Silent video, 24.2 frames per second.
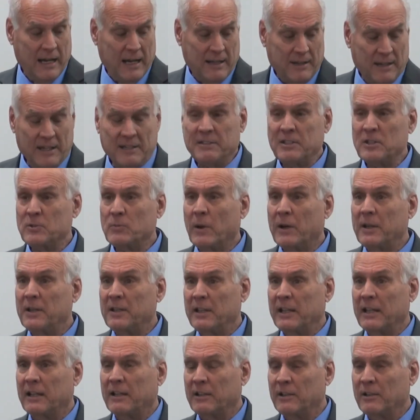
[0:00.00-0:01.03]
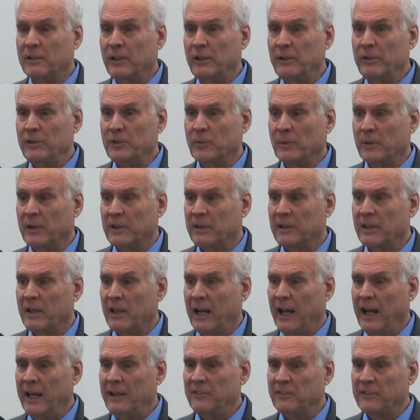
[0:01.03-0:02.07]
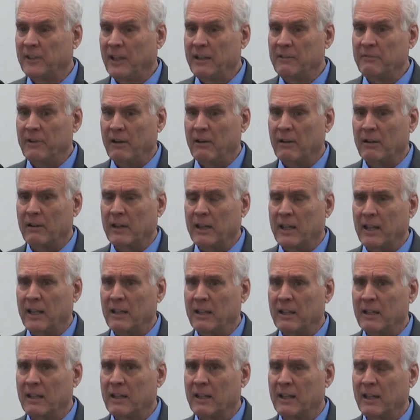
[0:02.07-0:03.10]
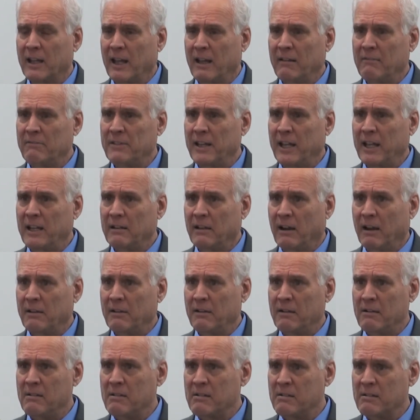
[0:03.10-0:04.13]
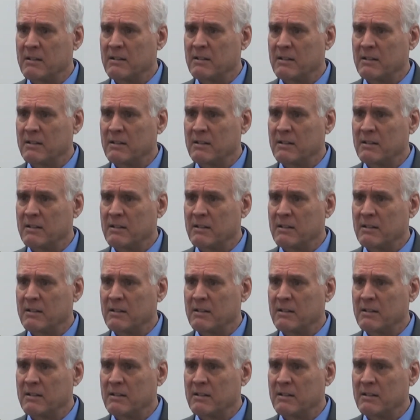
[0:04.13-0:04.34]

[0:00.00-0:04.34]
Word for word: this is what it concludes with I say verily, have they not heard?